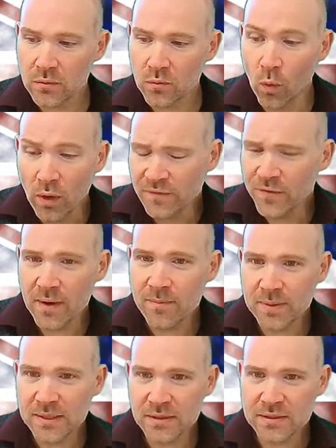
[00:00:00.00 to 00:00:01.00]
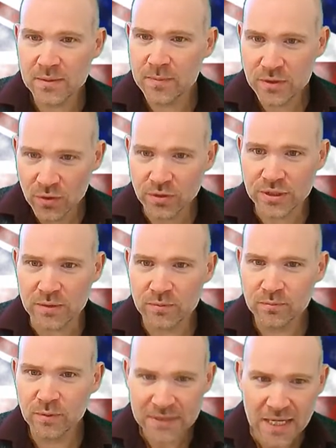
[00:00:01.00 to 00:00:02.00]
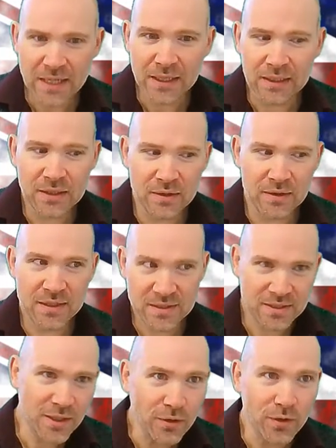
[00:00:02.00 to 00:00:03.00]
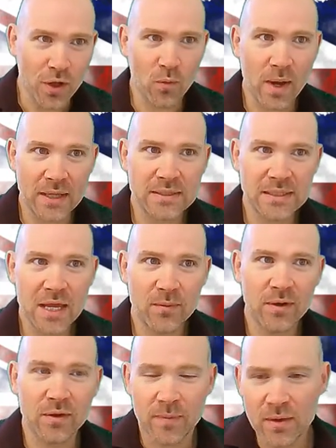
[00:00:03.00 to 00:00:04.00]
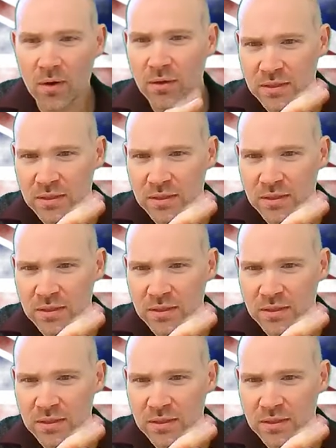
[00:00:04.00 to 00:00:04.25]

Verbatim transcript: what if your MP does something dodgy? Well, technically, there's still no way to get rid of them. There are